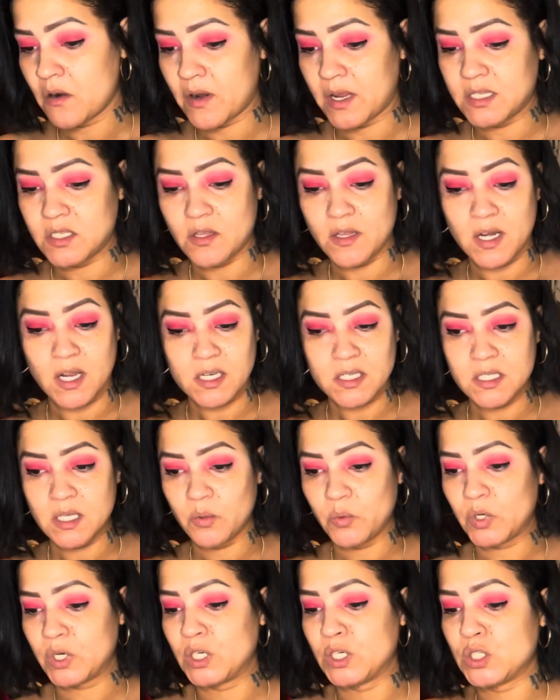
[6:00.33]
so the next thing
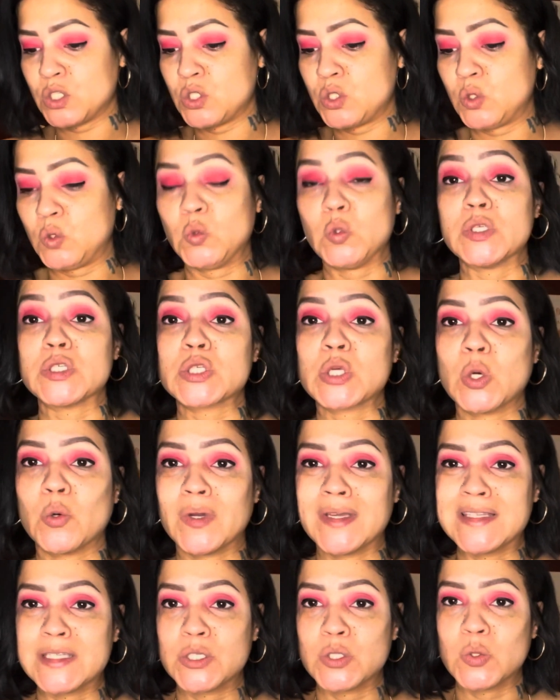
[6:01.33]
we're gonna do is go
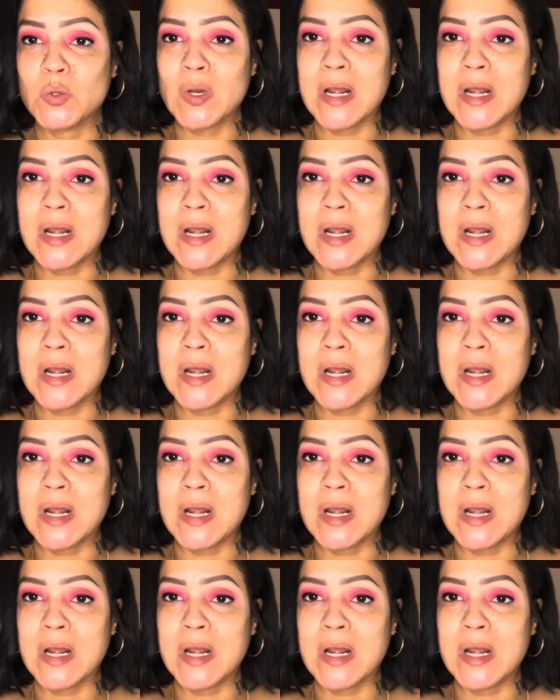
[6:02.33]
into the